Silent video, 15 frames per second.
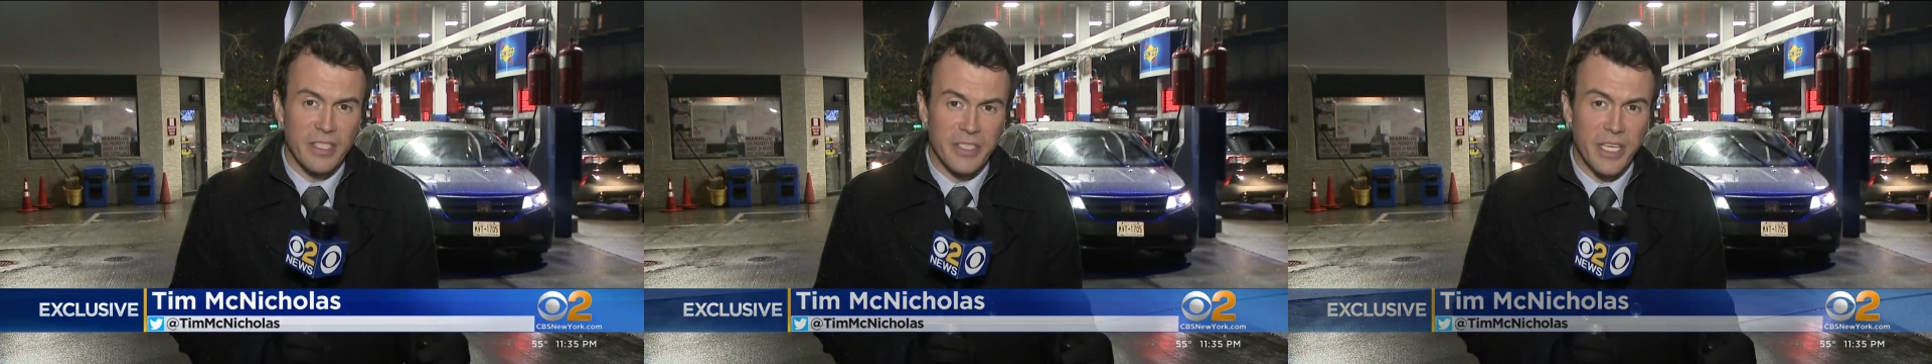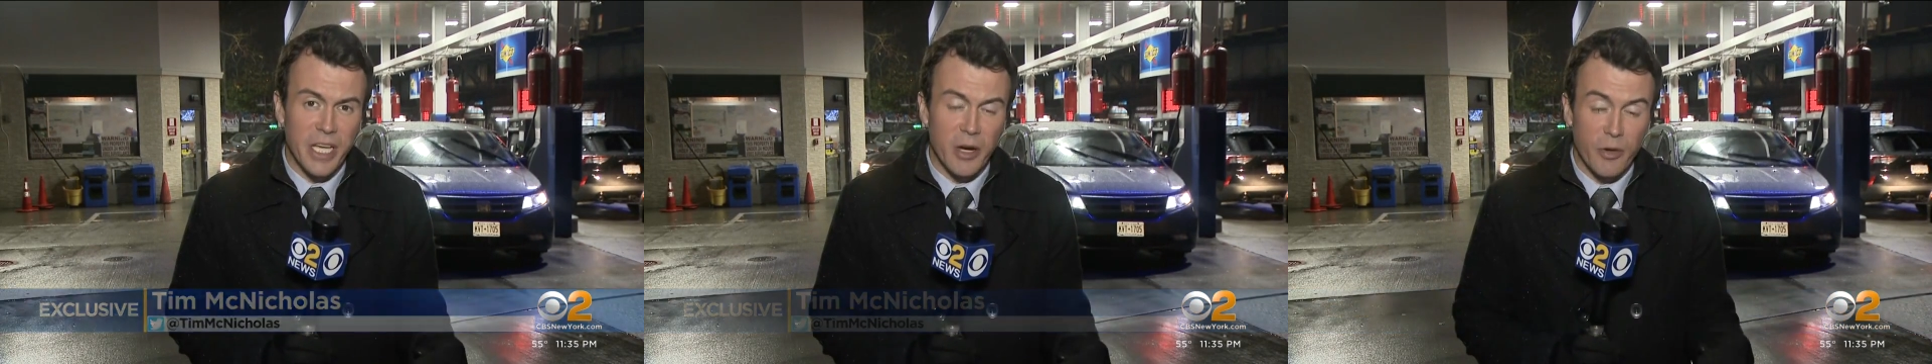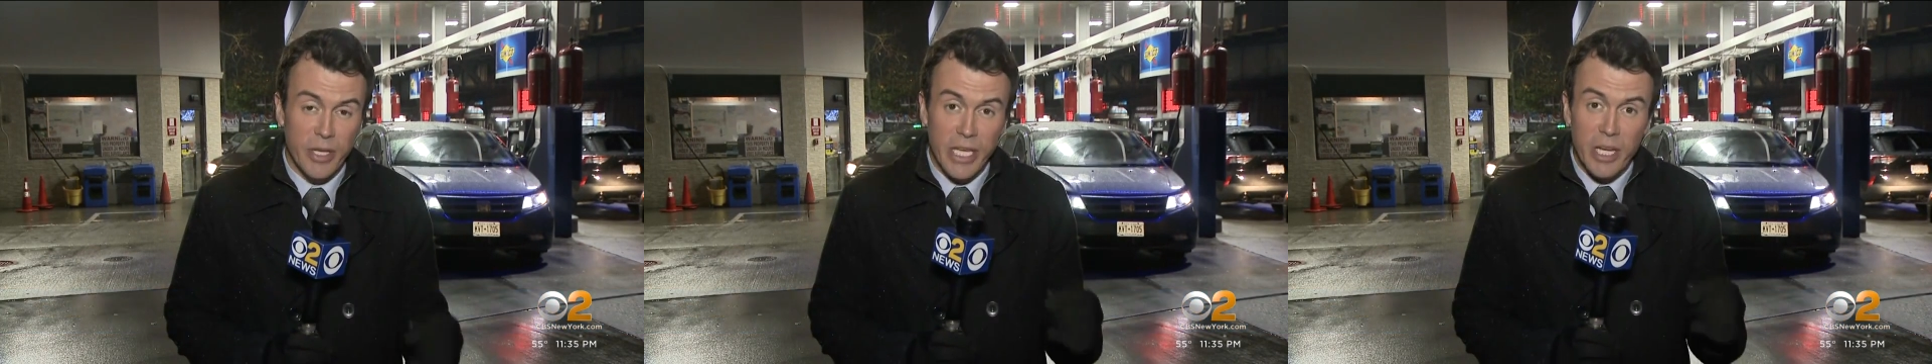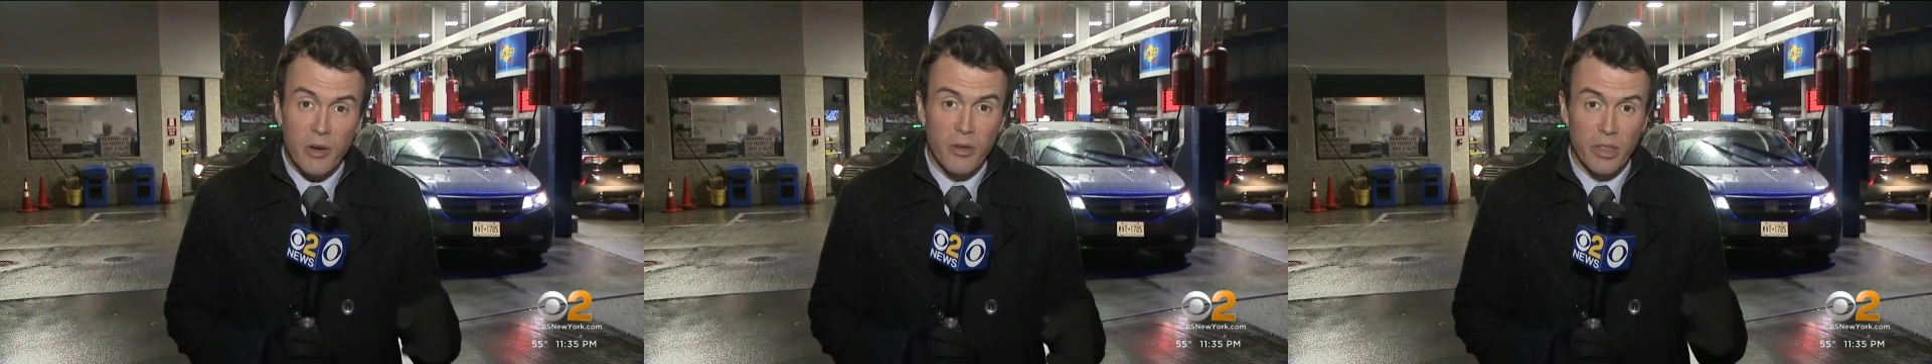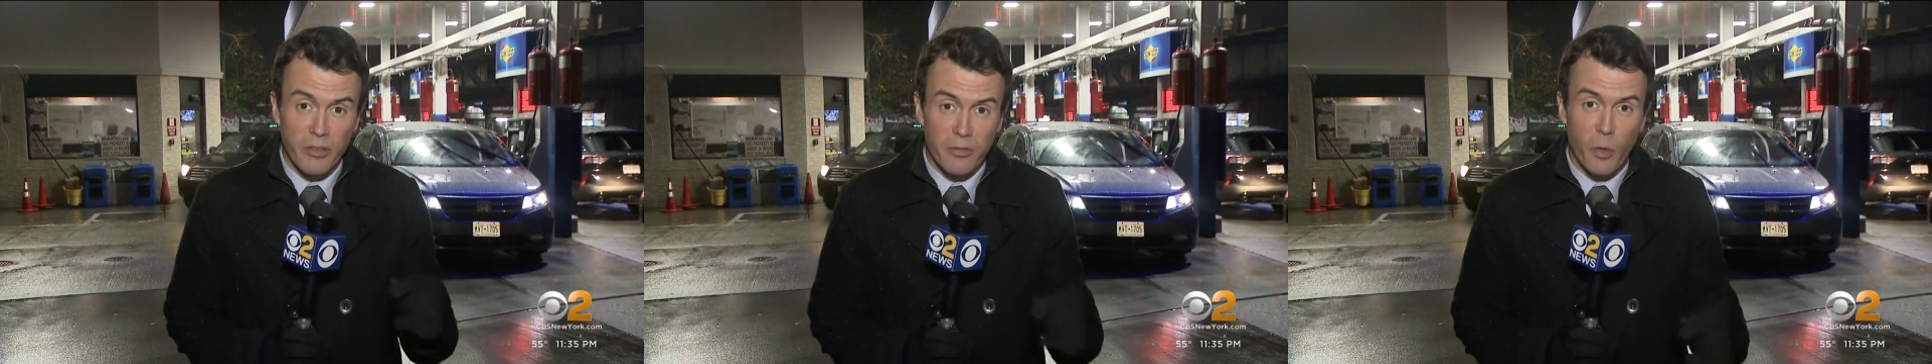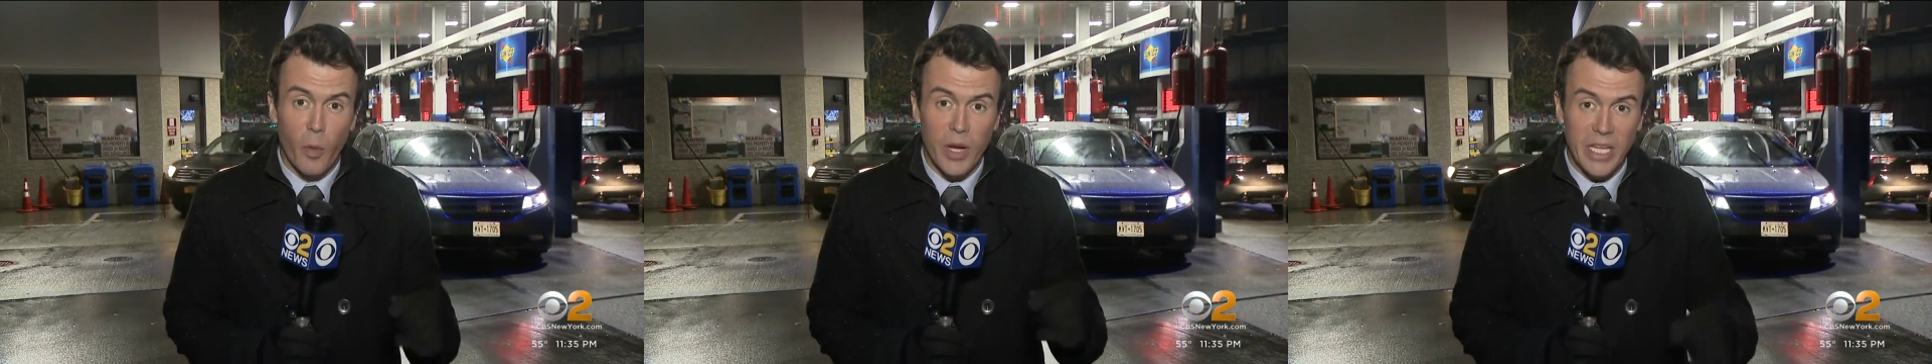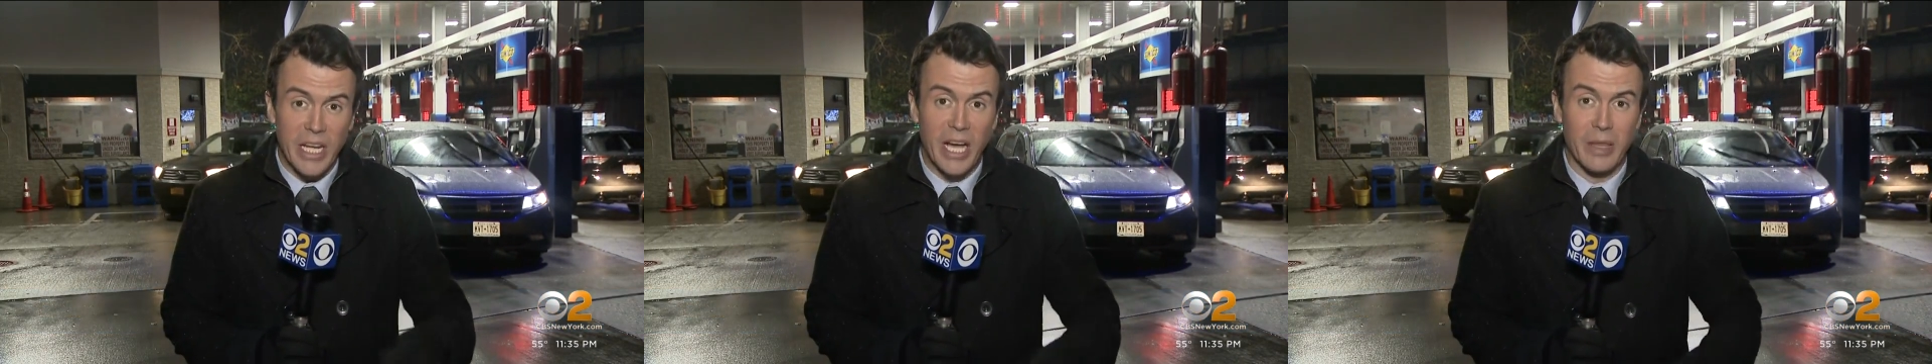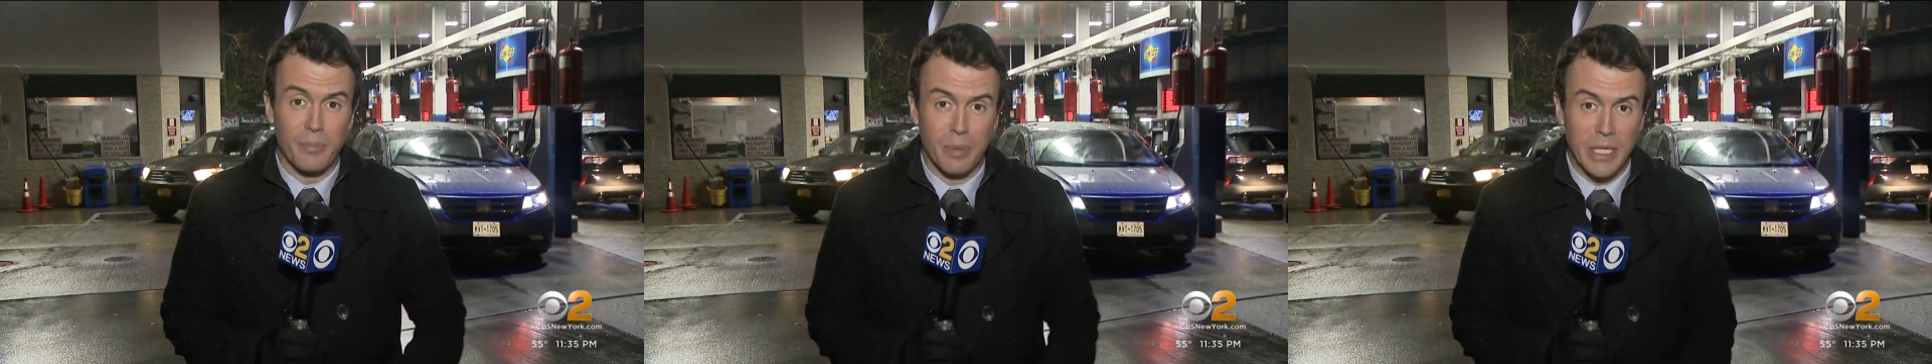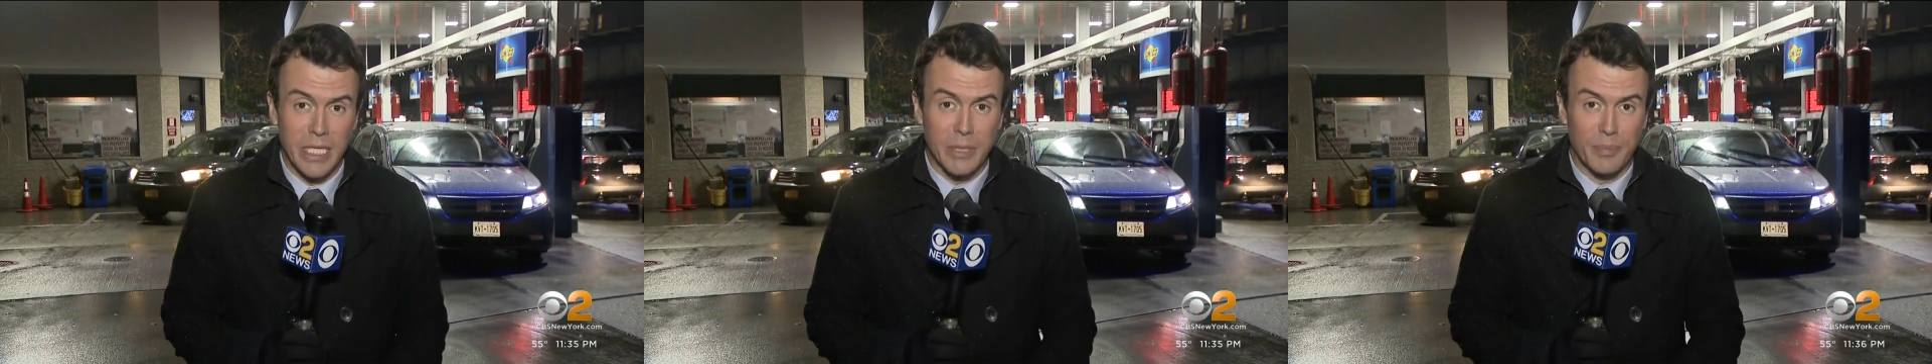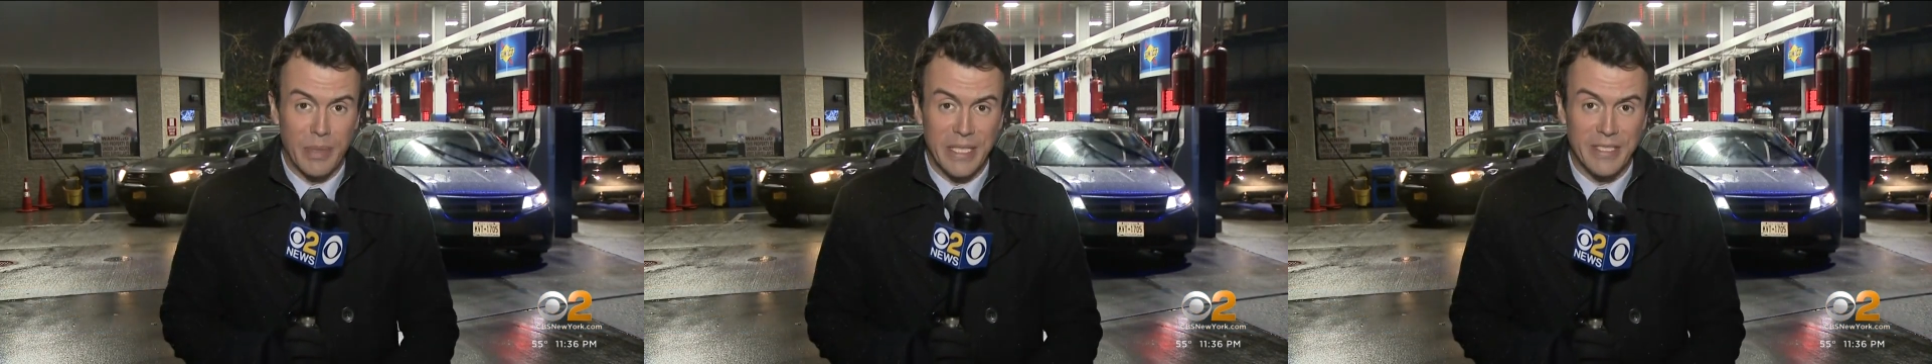this year here in the 49th
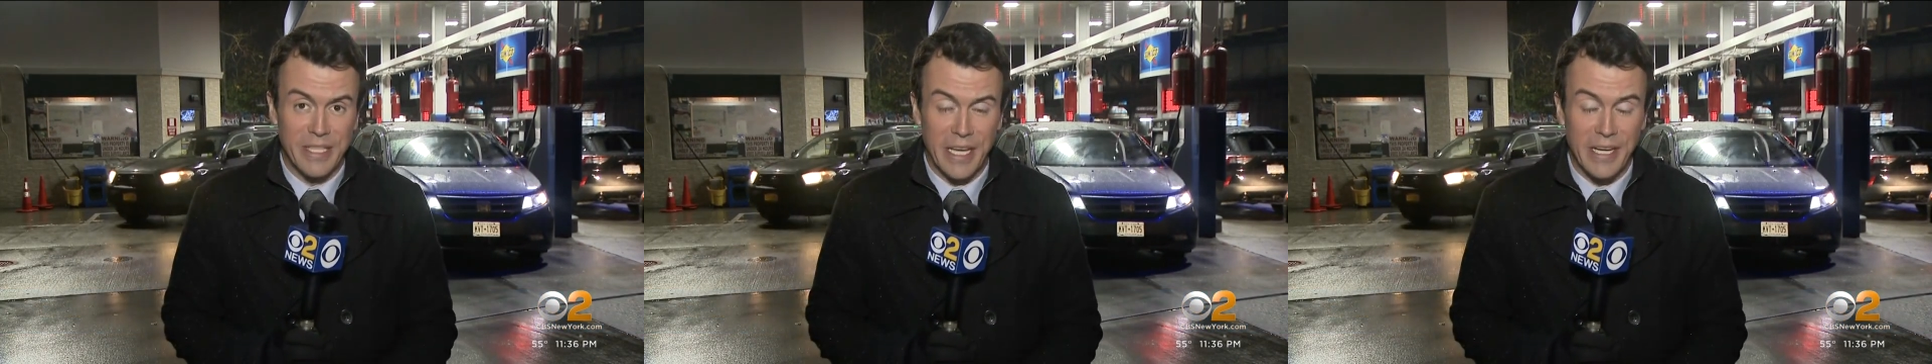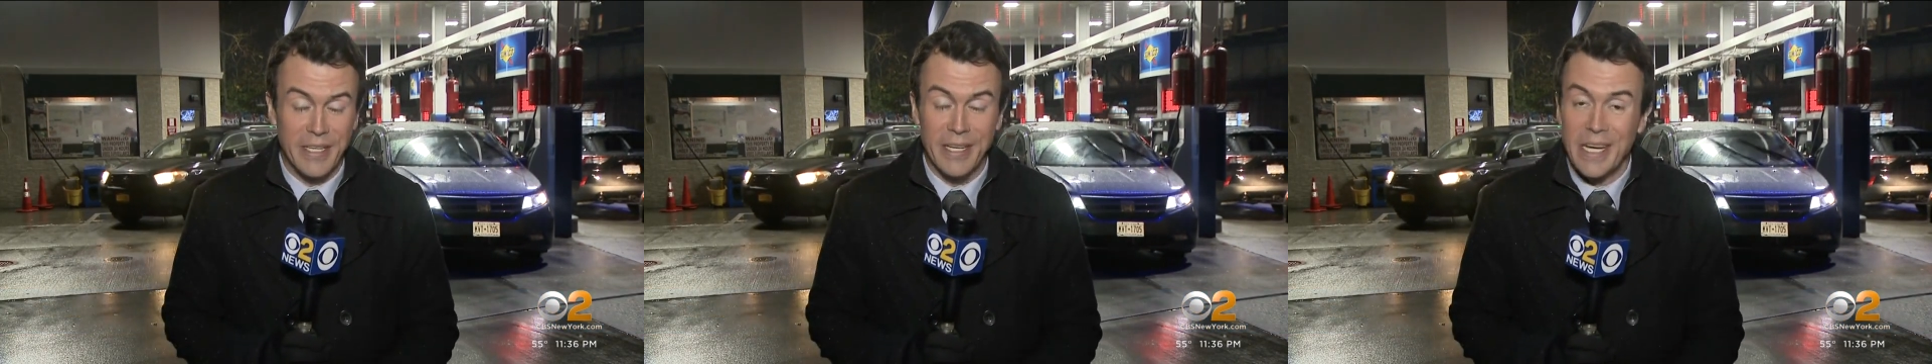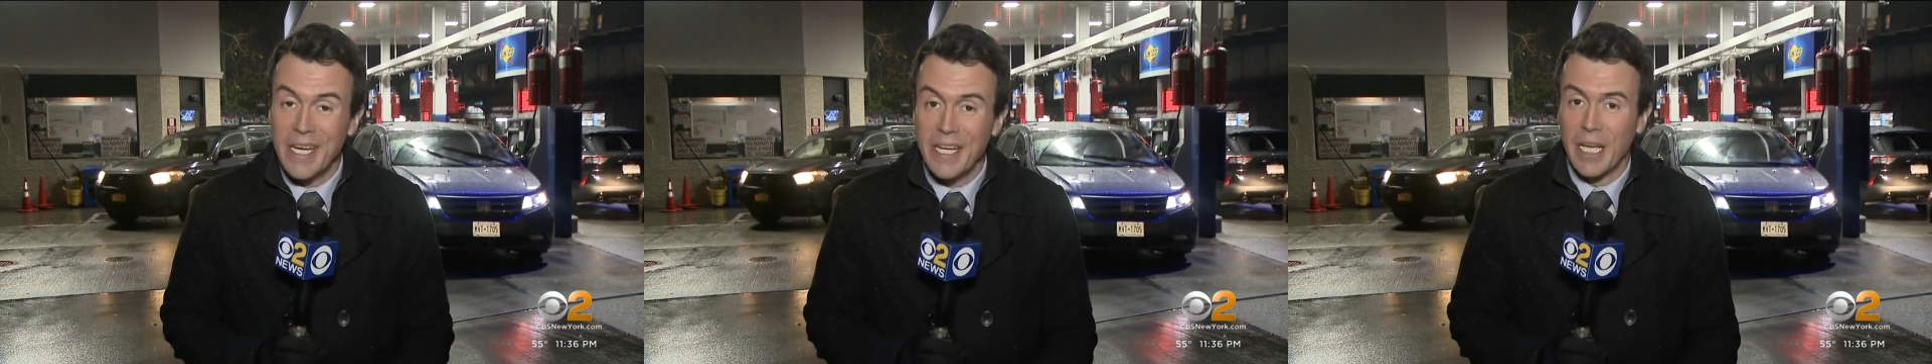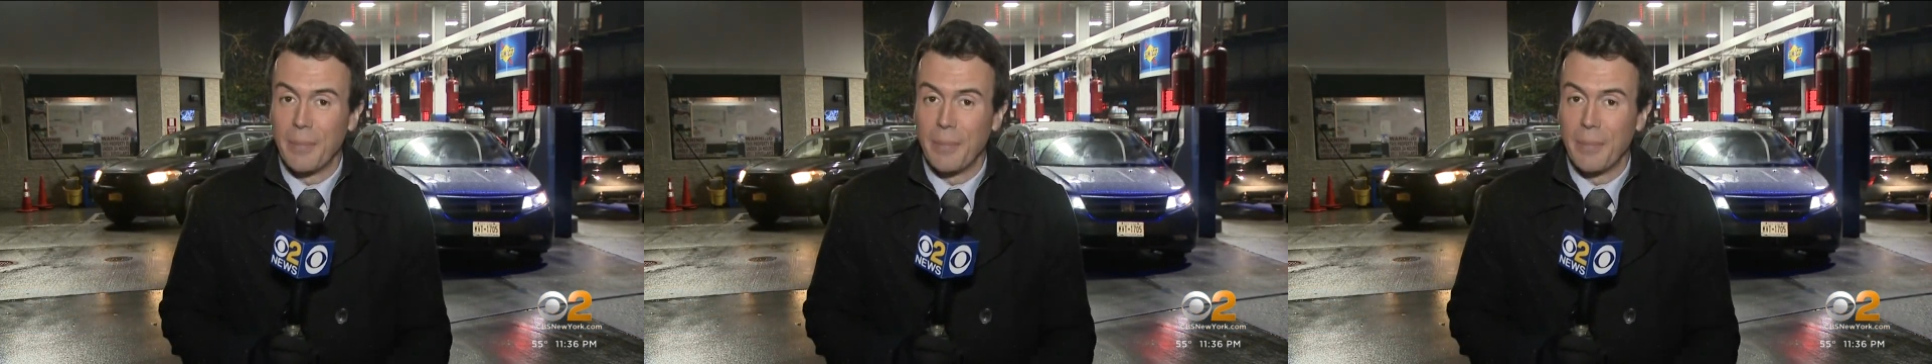Police Precinct